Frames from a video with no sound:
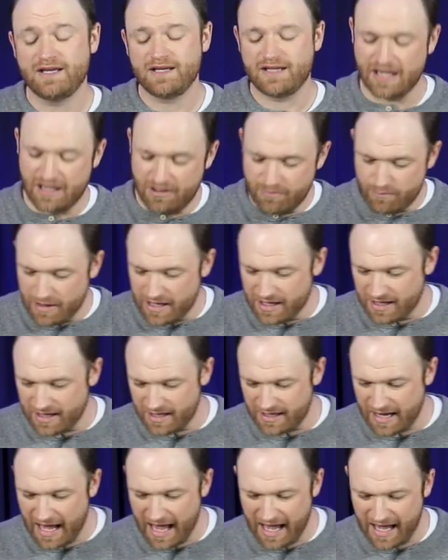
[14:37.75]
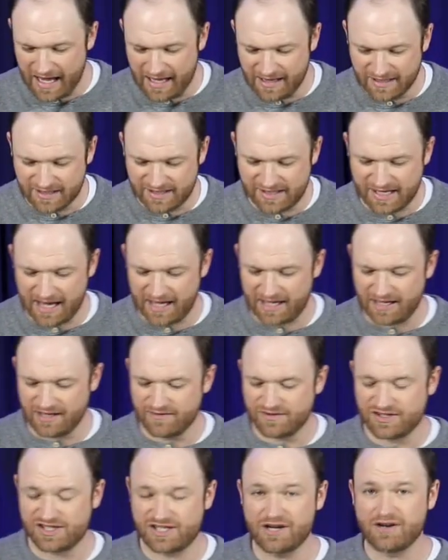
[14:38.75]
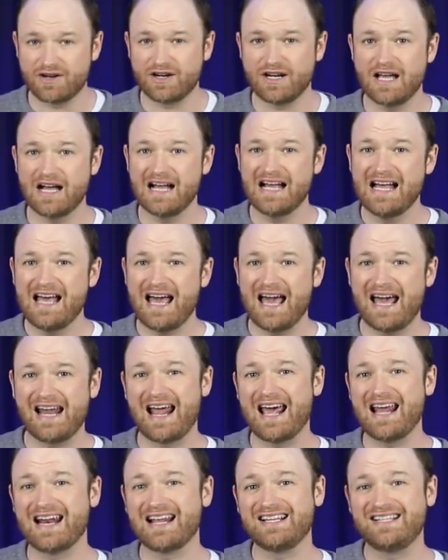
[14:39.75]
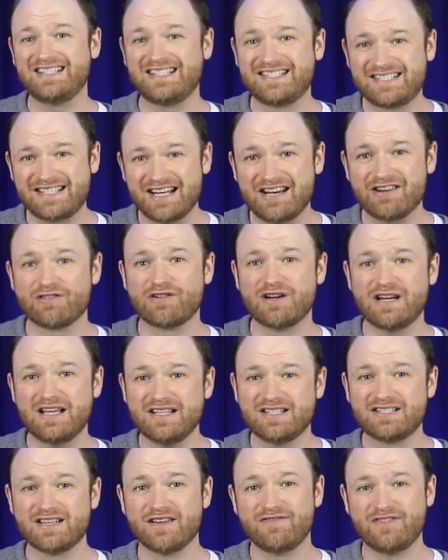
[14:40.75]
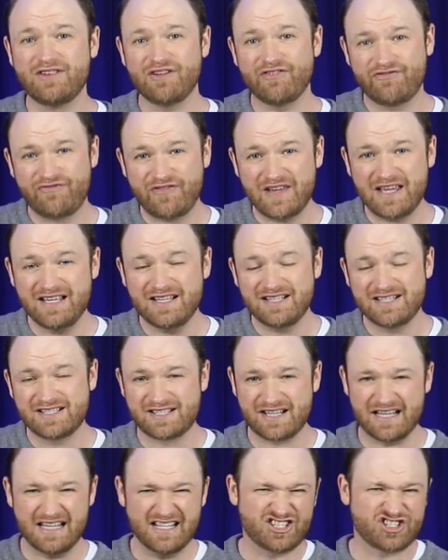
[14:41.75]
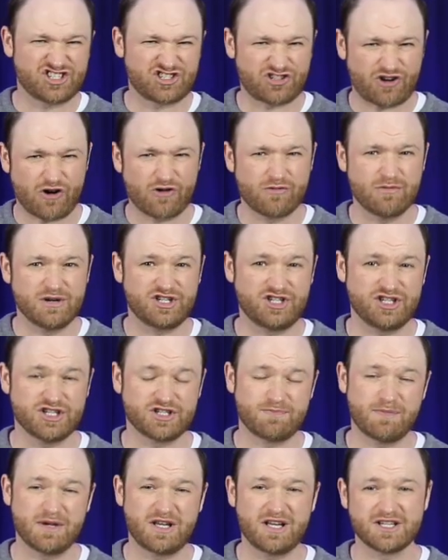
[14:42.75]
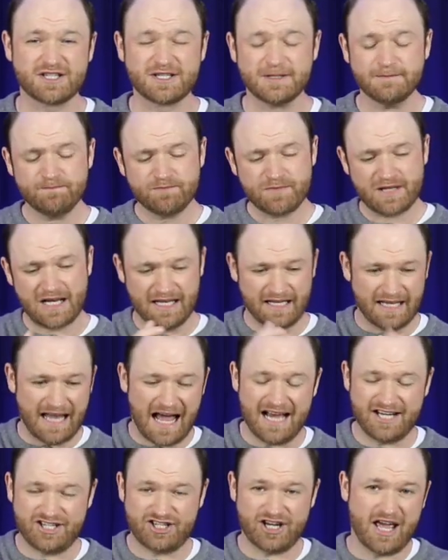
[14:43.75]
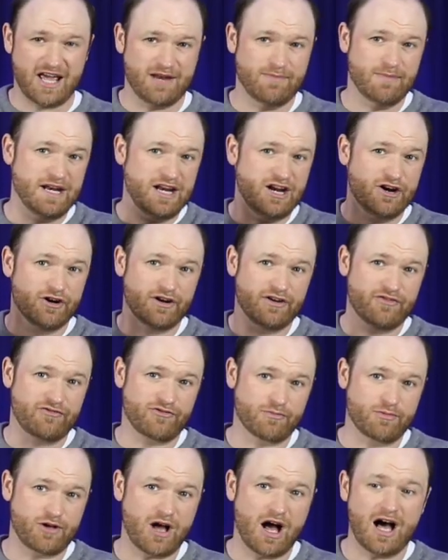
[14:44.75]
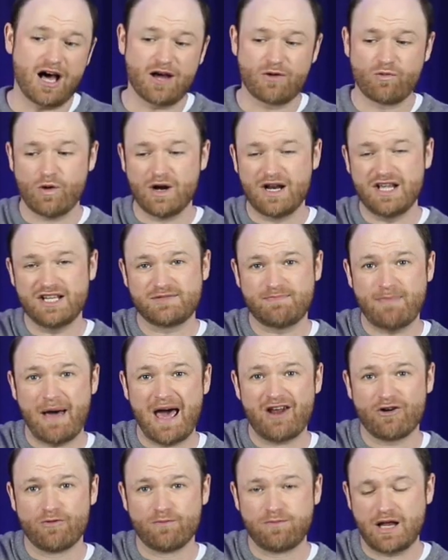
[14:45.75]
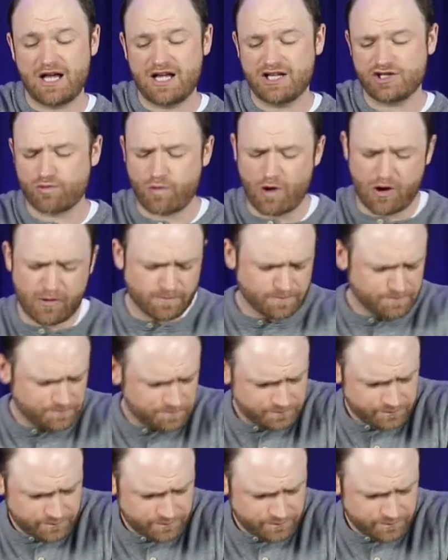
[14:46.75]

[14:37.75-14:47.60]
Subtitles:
King Ben-Hadad II of Syria had a series of defeats in skirmishes because Elisha had been hearing from God what his battle plans were.